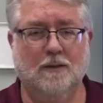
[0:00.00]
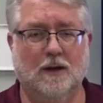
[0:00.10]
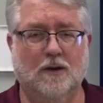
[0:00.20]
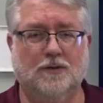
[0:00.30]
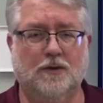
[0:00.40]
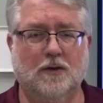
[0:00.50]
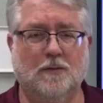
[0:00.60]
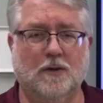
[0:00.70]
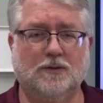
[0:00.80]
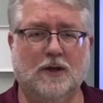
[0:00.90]
So
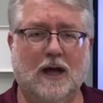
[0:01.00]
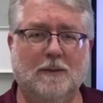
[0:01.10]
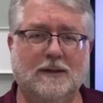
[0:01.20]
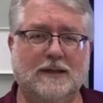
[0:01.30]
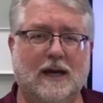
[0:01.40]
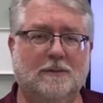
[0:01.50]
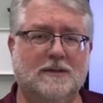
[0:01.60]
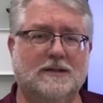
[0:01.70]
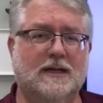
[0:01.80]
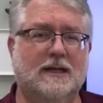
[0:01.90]
the most common time
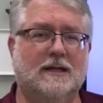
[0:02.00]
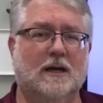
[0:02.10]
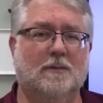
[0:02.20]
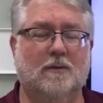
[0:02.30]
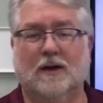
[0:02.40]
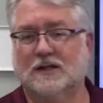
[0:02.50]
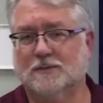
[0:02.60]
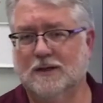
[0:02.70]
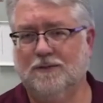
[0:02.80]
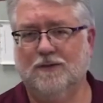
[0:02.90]
to see them around
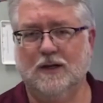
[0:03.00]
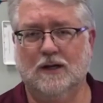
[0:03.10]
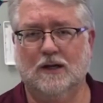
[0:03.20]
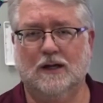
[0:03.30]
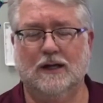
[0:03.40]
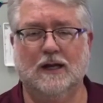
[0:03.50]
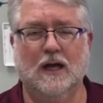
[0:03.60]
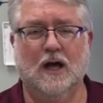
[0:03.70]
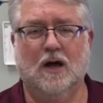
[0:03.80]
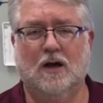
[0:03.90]
Smithville and
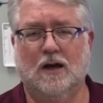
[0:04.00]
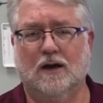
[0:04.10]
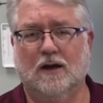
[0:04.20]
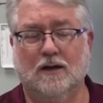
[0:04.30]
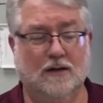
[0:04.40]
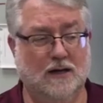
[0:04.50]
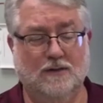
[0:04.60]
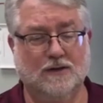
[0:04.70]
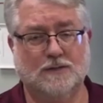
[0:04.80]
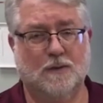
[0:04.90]
all our and
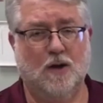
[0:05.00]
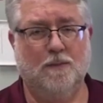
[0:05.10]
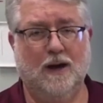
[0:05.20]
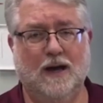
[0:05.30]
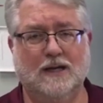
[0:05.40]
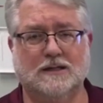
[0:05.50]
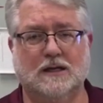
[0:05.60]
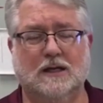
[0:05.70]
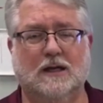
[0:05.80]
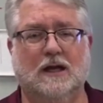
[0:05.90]
even small
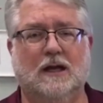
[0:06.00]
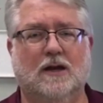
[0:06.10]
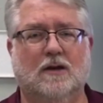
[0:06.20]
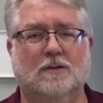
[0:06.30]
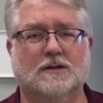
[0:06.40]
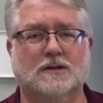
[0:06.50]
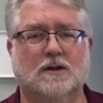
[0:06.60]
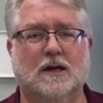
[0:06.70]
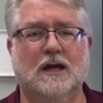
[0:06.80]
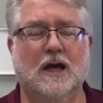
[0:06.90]
ponds here in
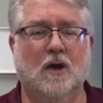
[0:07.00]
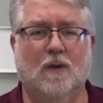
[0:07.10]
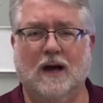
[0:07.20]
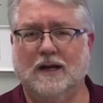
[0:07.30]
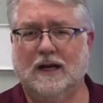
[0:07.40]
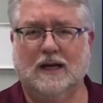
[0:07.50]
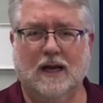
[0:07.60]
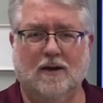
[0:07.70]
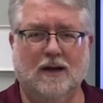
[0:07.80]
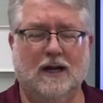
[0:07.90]
Missouri, Wyandotte
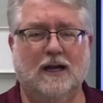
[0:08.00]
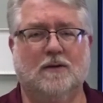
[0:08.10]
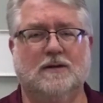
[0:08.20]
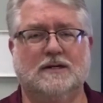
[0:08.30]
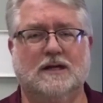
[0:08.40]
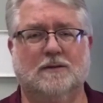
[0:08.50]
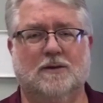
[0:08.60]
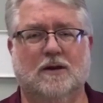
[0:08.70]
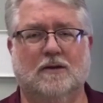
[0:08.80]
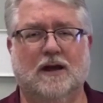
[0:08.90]
County Lake, we see them
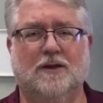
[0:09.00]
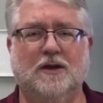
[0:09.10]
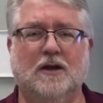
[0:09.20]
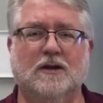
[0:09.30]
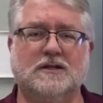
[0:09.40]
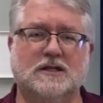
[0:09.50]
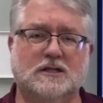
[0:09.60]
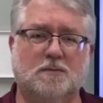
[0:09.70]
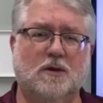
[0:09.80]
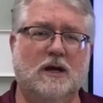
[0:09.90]
regularly out there, is in
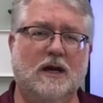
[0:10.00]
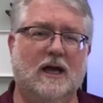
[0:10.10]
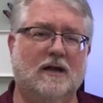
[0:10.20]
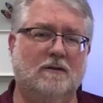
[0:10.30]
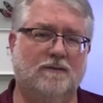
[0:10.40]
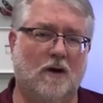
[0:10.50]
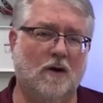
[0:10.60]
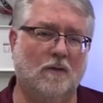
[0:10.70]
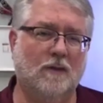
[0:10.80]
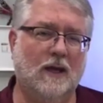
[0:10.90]
spring and in
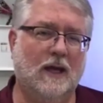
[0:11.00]
fall.